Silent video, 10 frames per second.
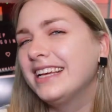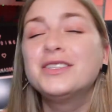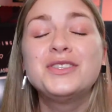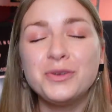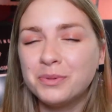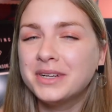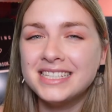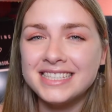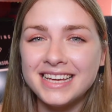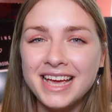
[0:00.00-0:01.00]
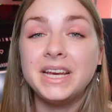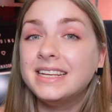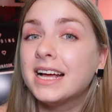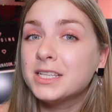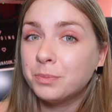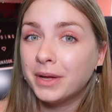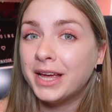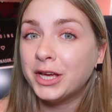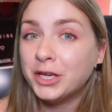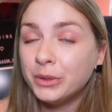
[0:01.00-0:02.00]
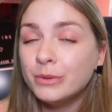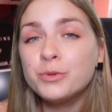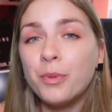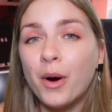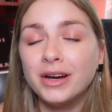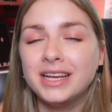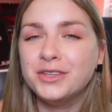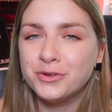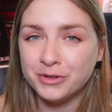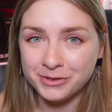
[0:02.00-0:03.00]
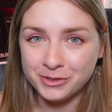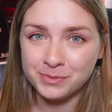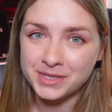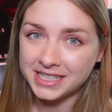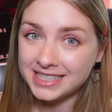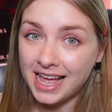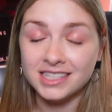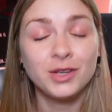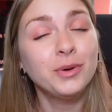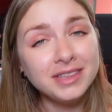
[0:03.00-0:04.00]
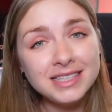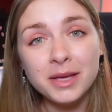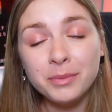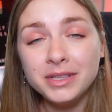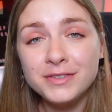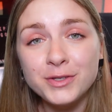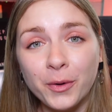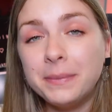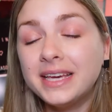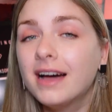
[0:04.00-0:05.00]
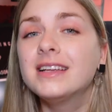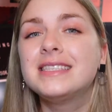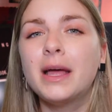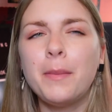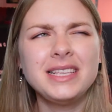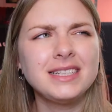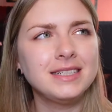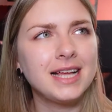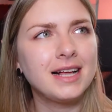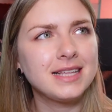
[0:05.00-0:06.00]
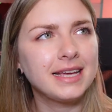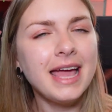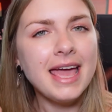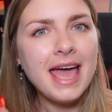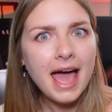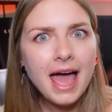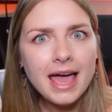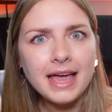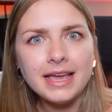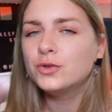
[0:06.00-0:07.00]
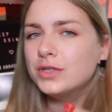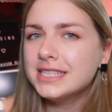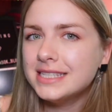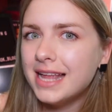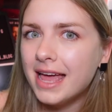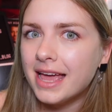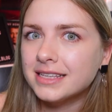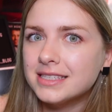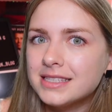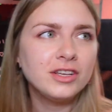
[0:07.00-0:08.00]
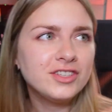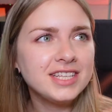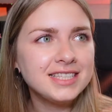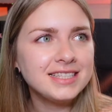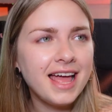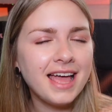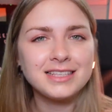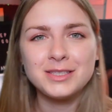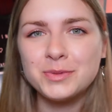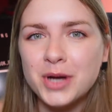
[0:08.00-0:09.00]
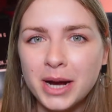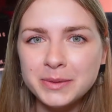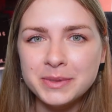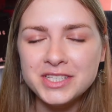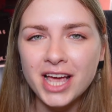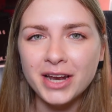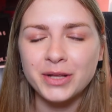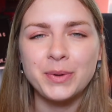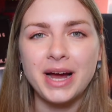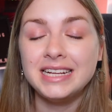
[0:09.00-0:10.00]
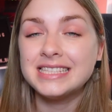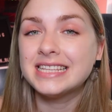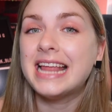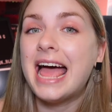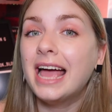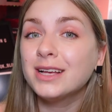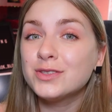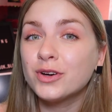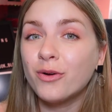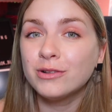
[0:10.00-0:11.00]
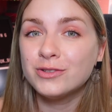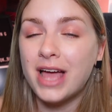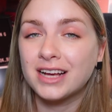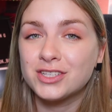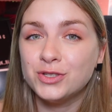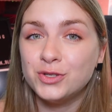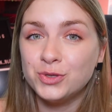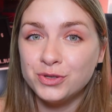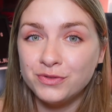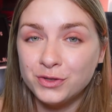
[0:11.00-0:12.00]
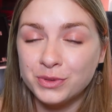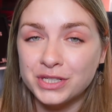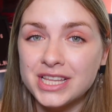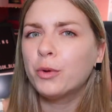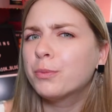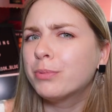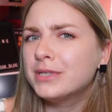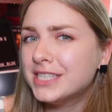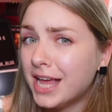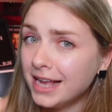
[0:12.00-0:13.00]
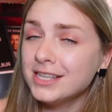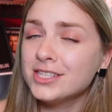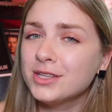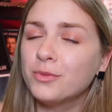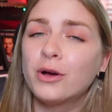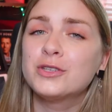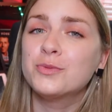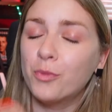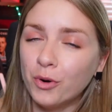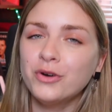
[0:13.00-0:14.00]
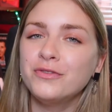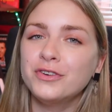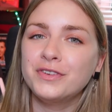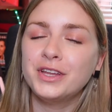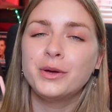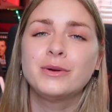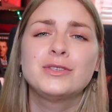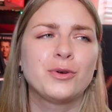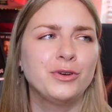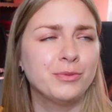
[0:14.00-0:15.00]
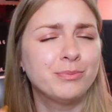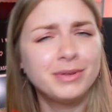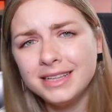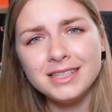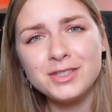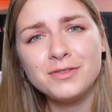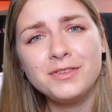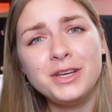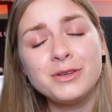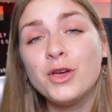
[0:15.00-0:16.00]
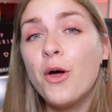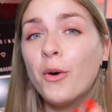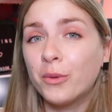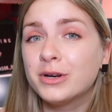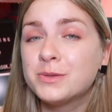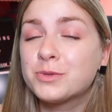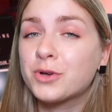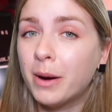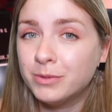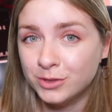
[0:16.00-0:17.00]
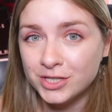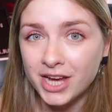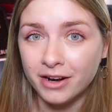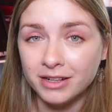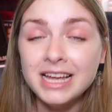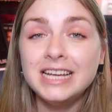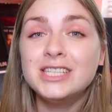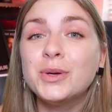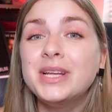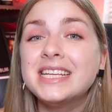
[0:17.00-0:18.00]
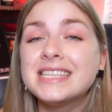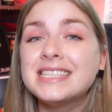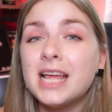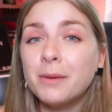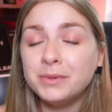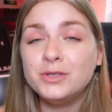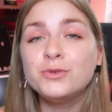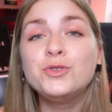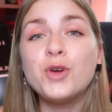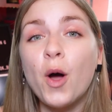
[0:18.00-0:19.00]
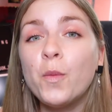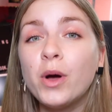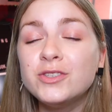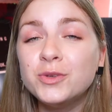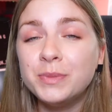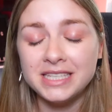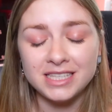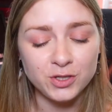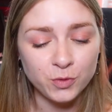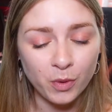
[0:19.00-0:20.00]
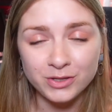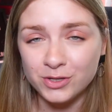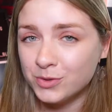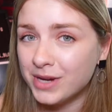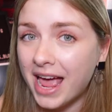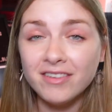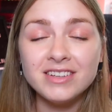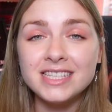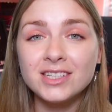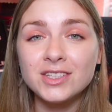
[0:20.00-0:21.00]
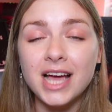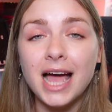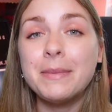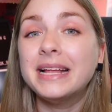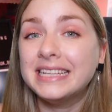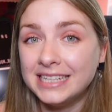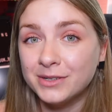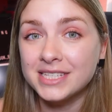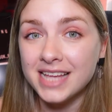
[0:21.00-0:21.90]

It's super easy, but it does play a huge part in your YouTube success, or at least I believe so, because that basically tells like, hey, do this next, watch this next, subscribe to my channel, right? It's an extra call to action to your viewers who will potentially watch more of your videos or your playlist of videos or subscribe to your channel. So it is a step that you don't want to miss. You want to do it every single time, and here is